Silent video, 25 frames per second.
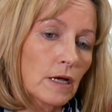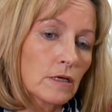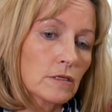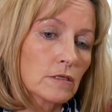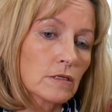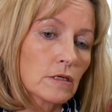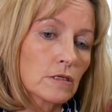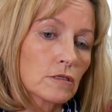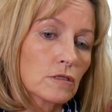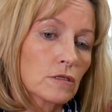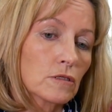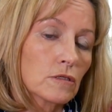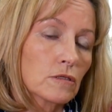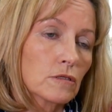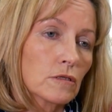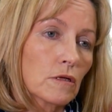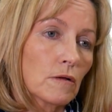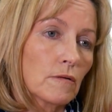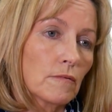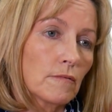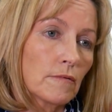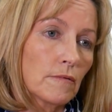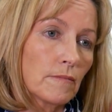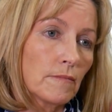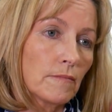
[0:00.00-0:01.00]
such as
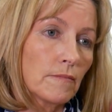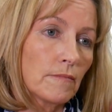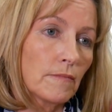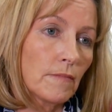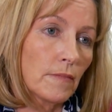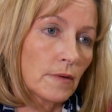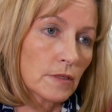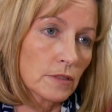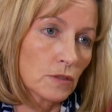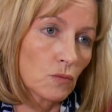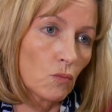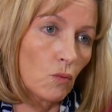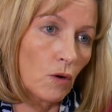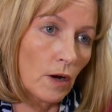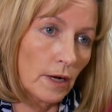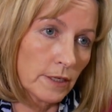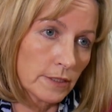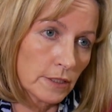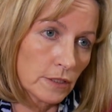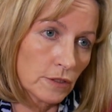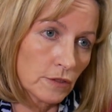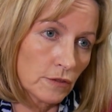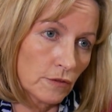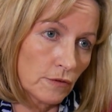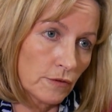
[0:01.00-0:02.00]
much
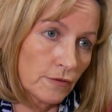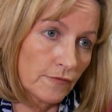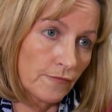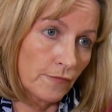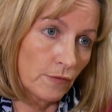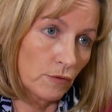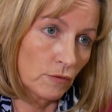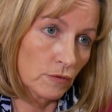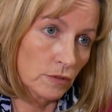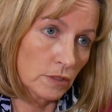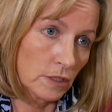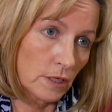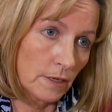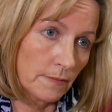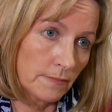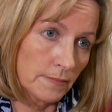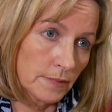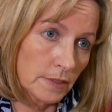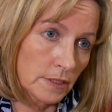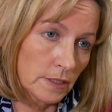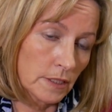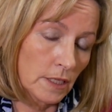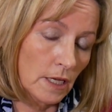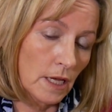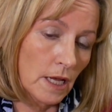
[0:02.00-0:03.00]
wider tooth
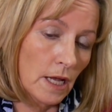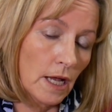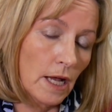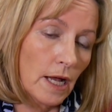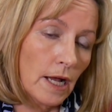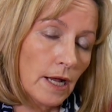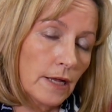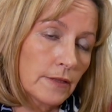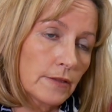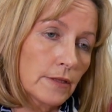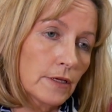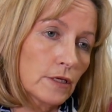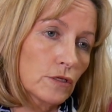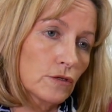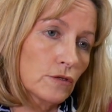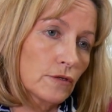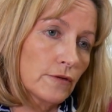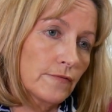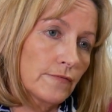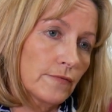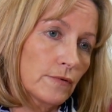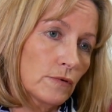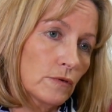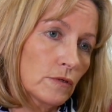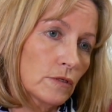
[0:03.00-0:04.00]
forceps, and they should
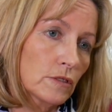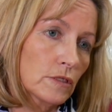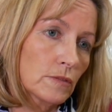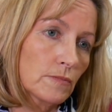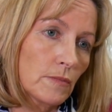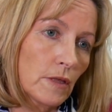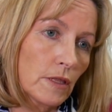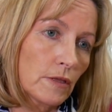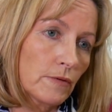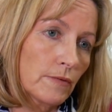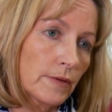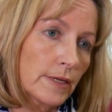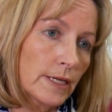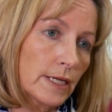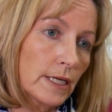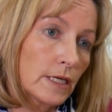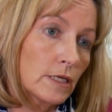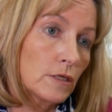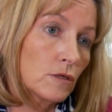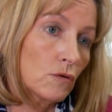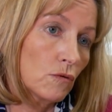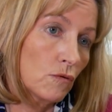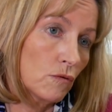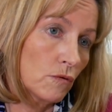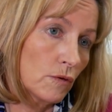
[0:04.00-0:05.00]
avoid smothering it
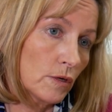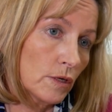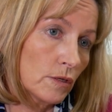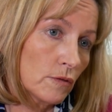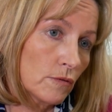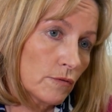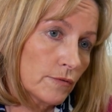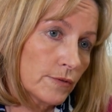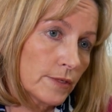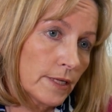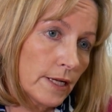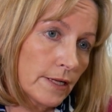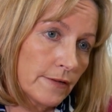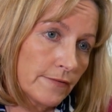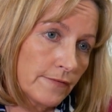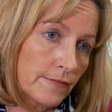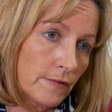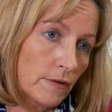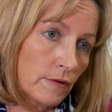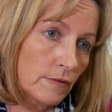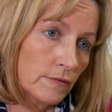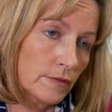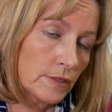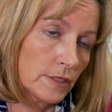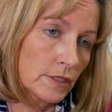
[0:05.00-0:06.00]
in oil or nail
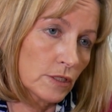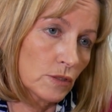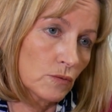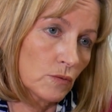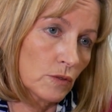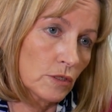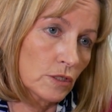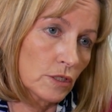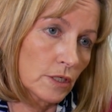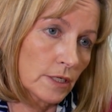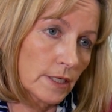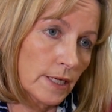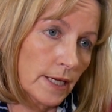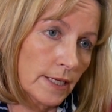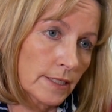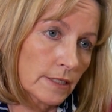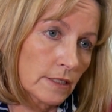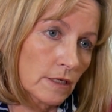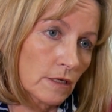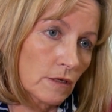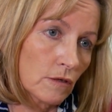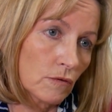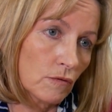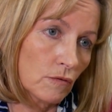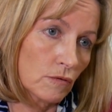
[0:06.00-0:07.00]
varnish, which again
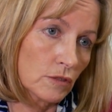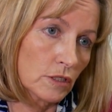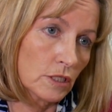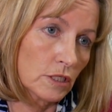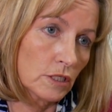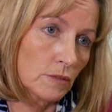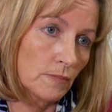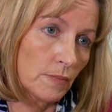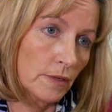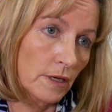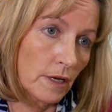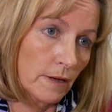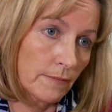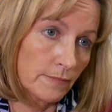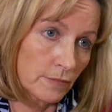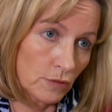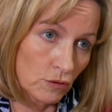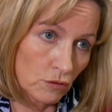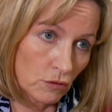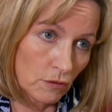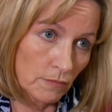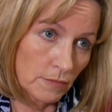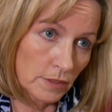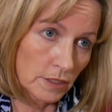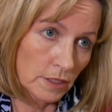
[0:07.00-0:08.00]
can cause it to become
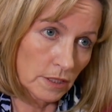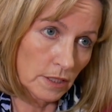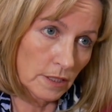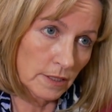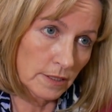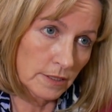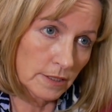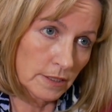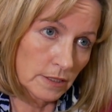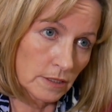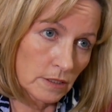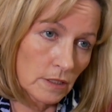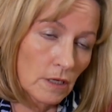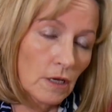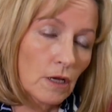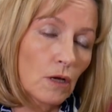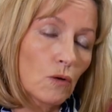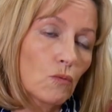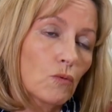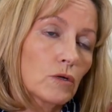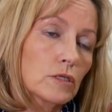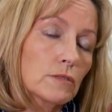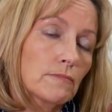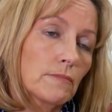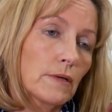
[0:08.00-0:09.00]
traumatized,
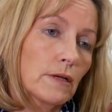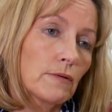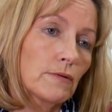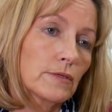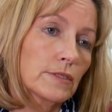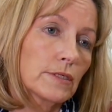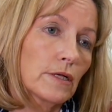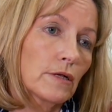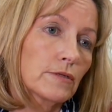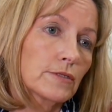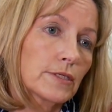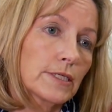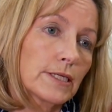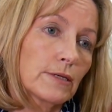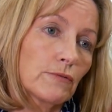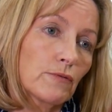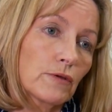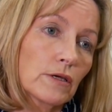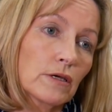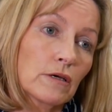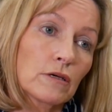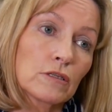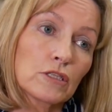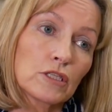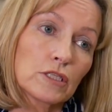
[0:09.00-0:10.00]
which may result in it
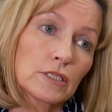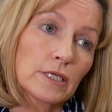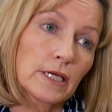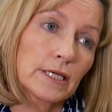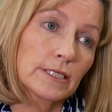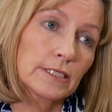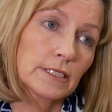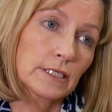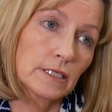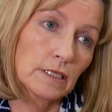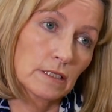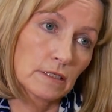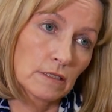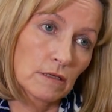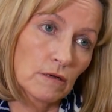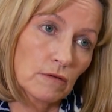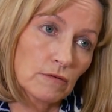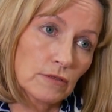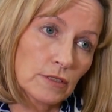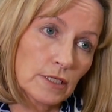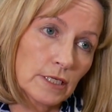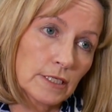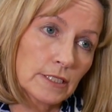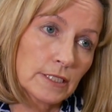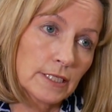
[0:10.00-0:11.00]
regurgitating its
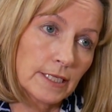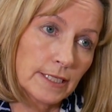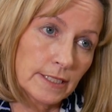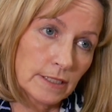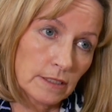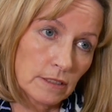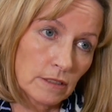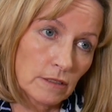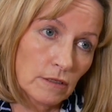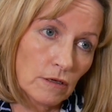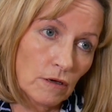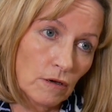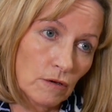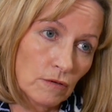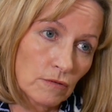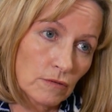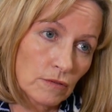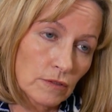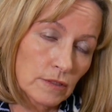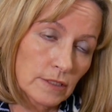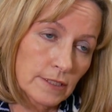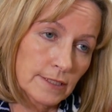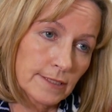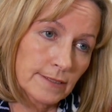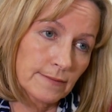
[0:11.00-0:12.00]
contents into the
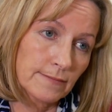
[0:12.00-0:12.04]
host.